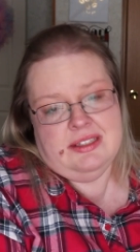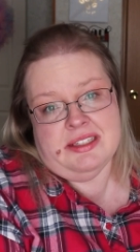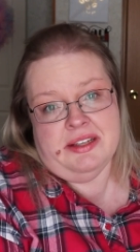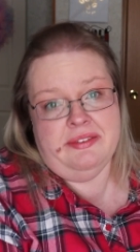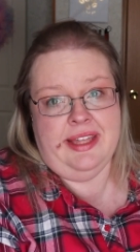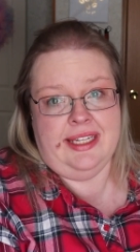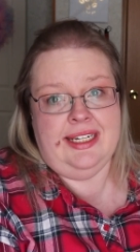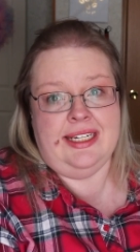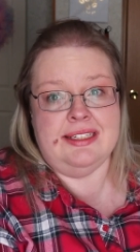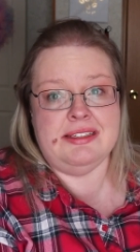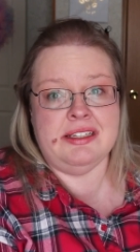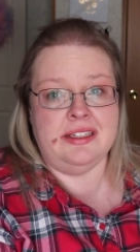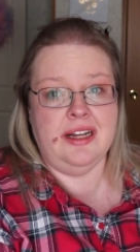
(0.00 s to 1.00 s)
So they
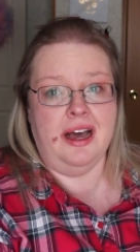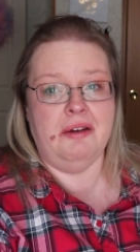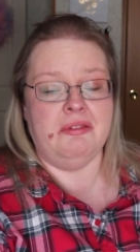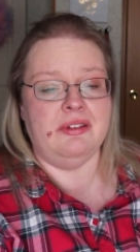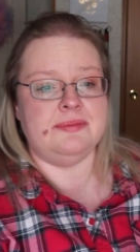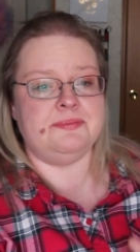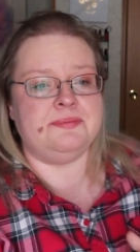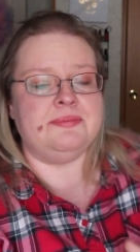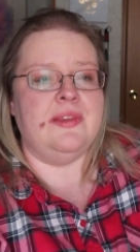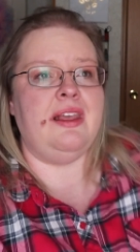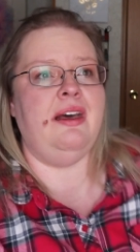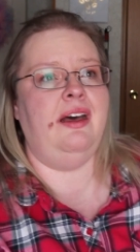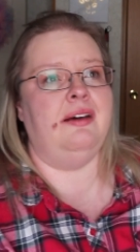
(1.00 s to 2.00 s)
needed to know.
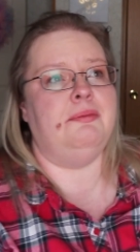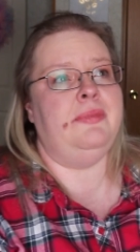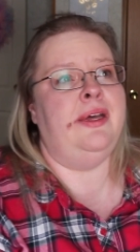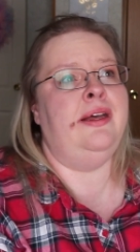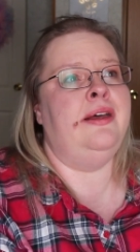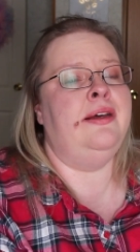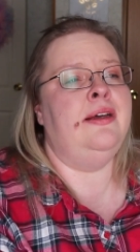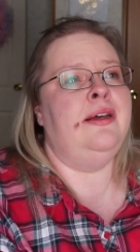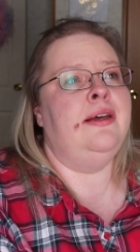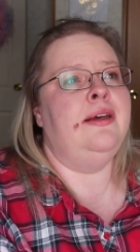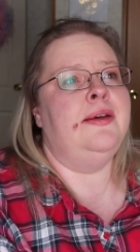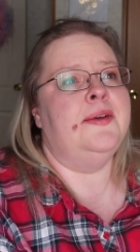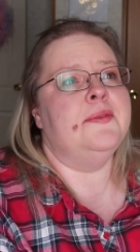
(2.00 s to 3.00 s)
Um,
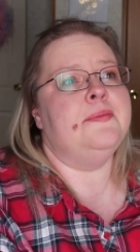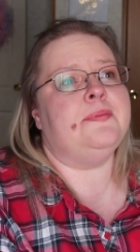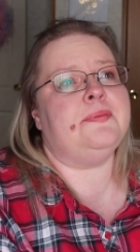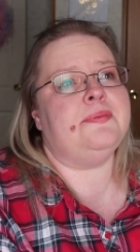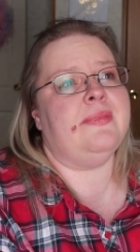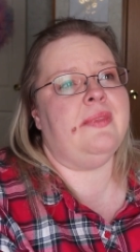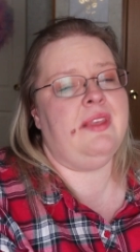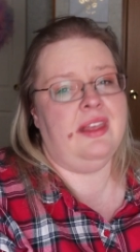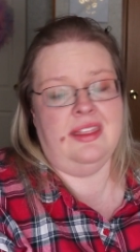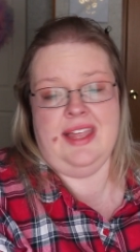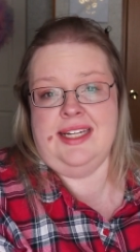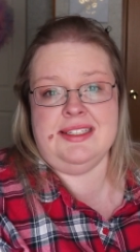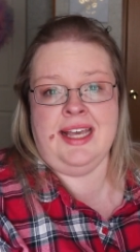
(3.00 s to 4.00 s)

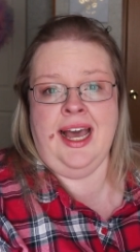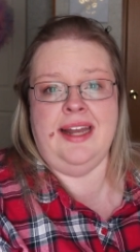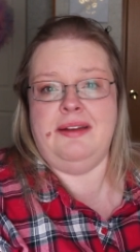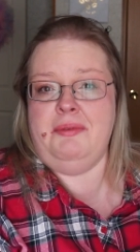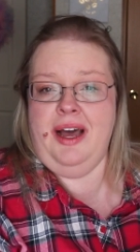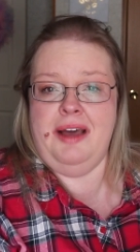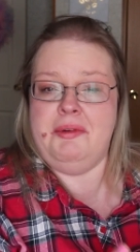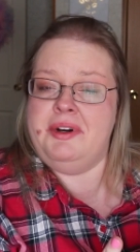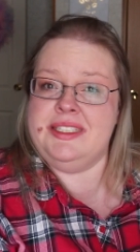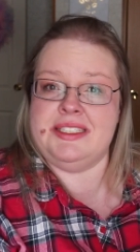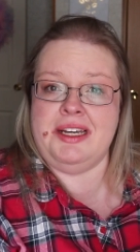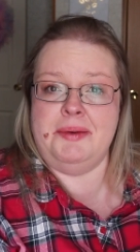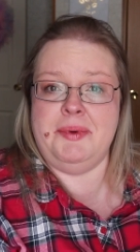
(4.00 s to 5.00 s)
and that's kind of why I
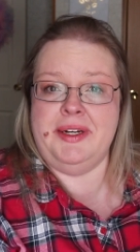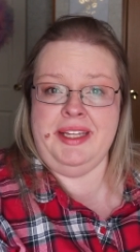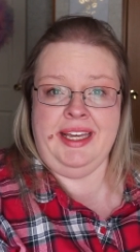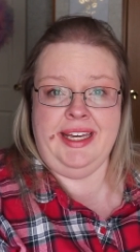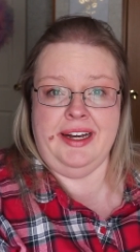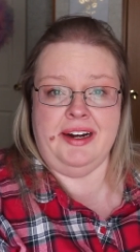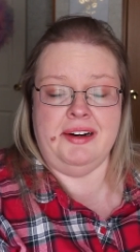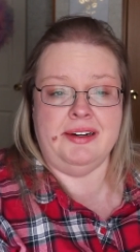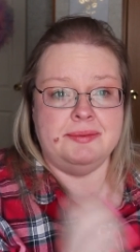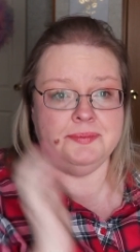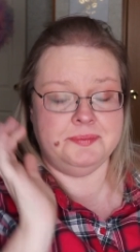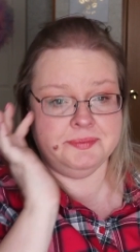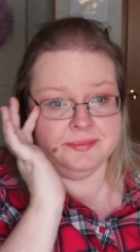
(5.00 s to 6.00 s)
wanted to come on
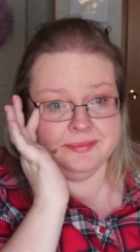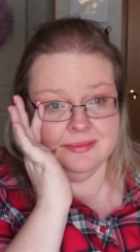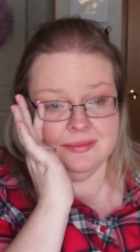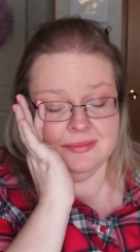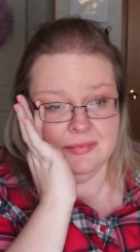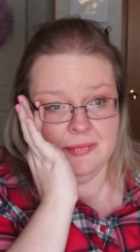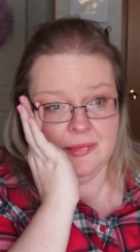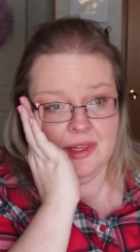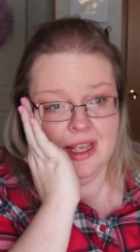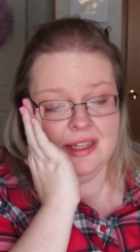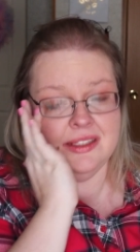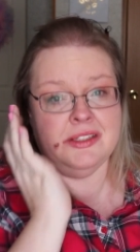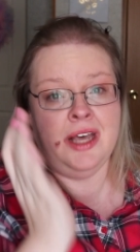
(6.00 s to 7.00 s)
here
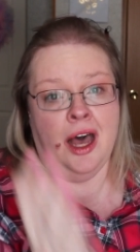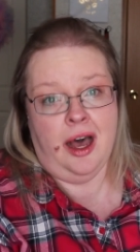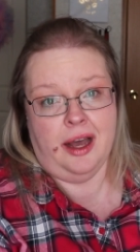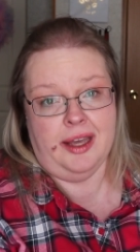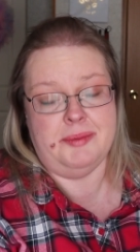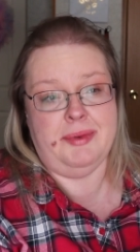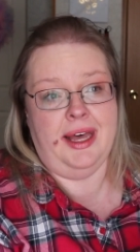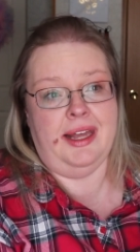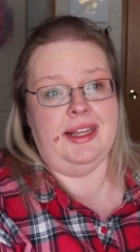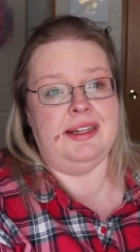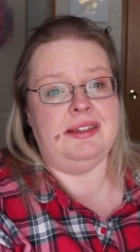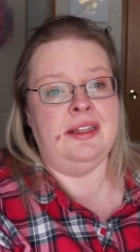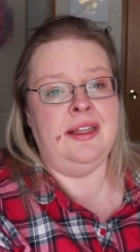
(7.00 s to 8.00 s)
and talk about
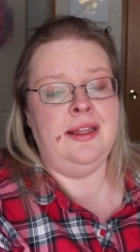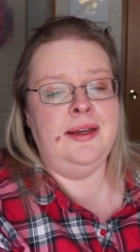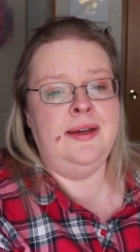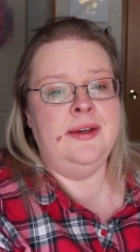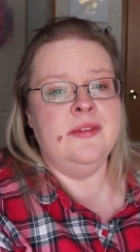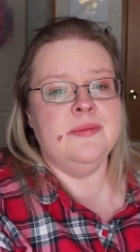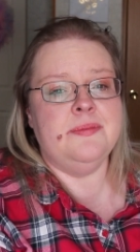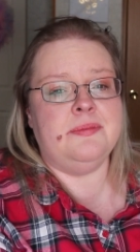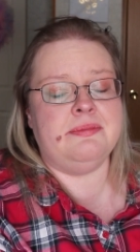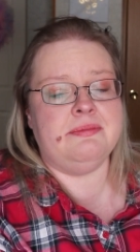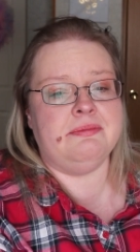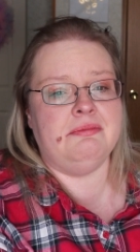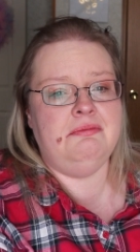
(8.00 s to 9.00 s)
it.
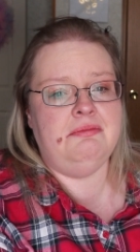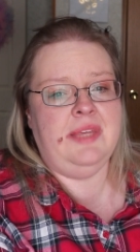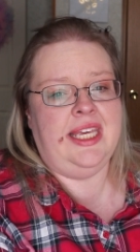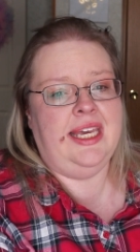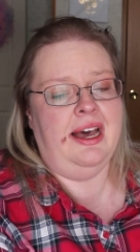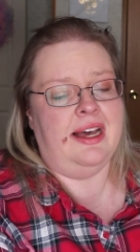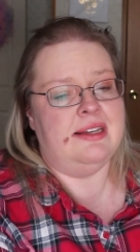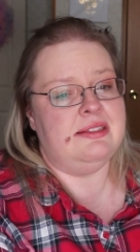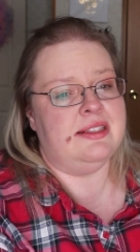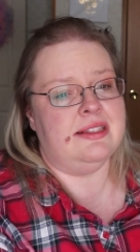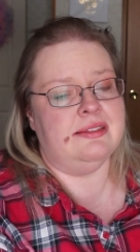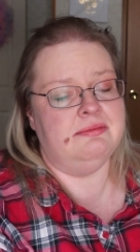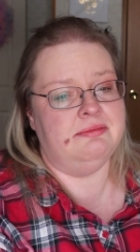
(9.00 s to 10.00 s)

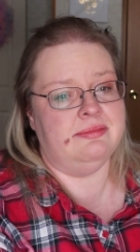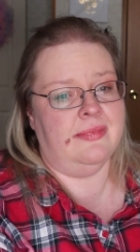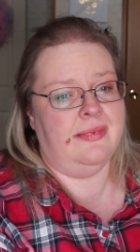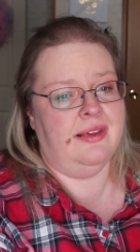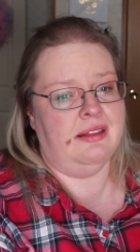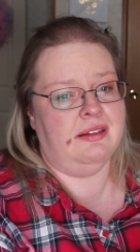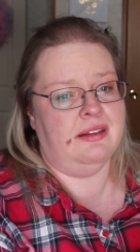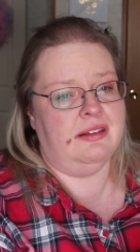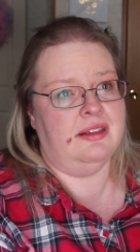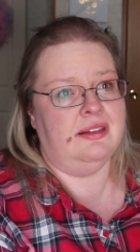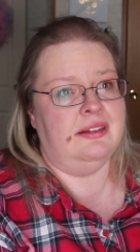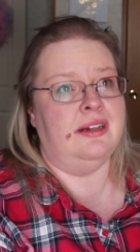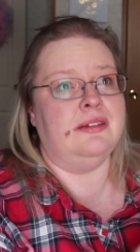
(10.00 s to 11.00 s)
Because,
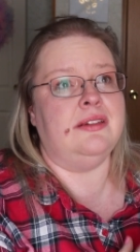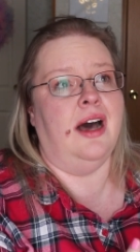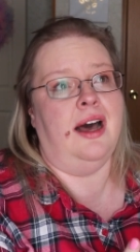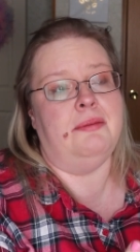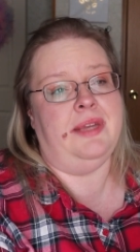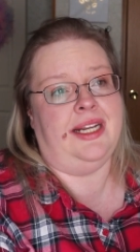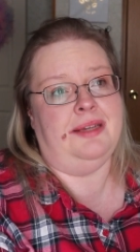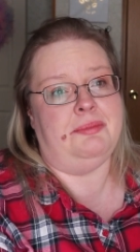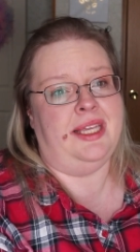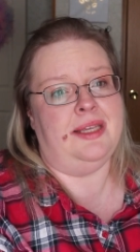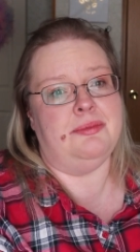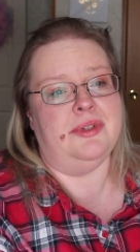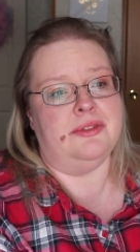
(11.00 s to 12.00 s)
you know, not many
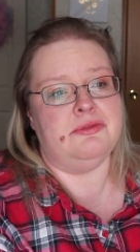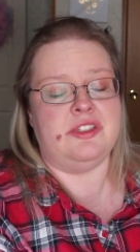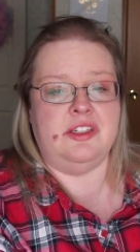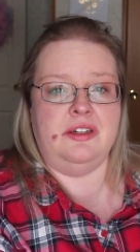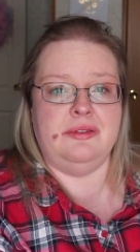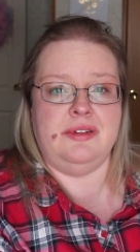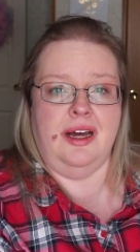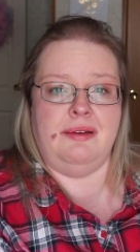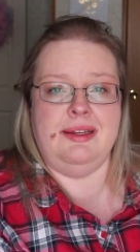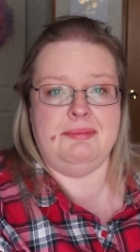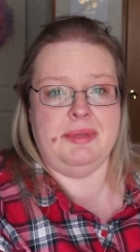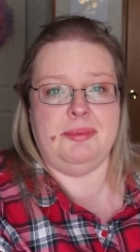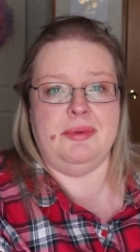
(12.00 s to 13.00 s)
people do. Not
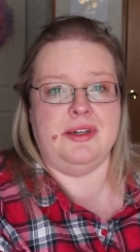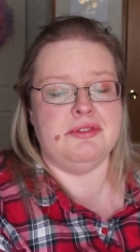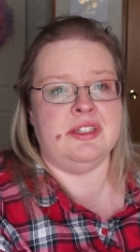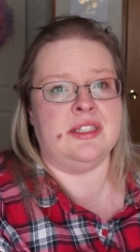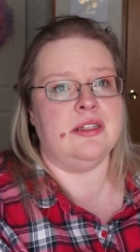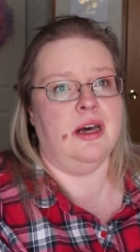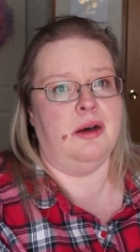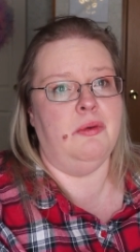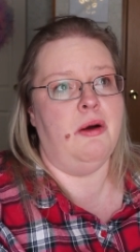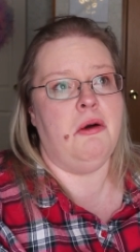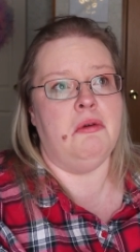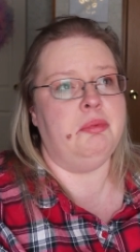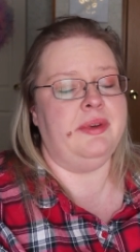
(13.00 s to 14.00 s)
many people are
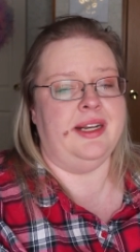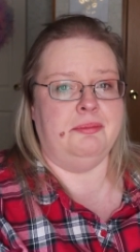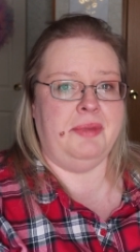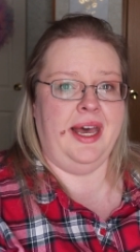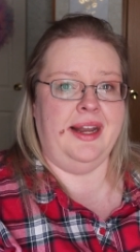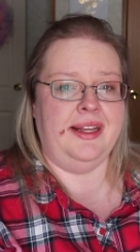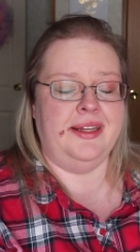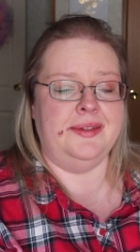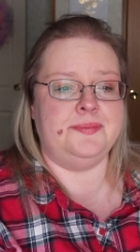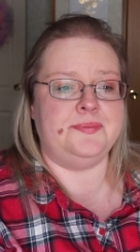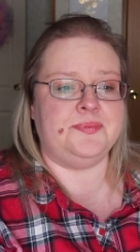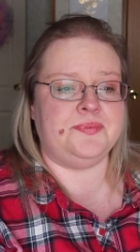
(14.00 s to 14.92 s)
so open about it.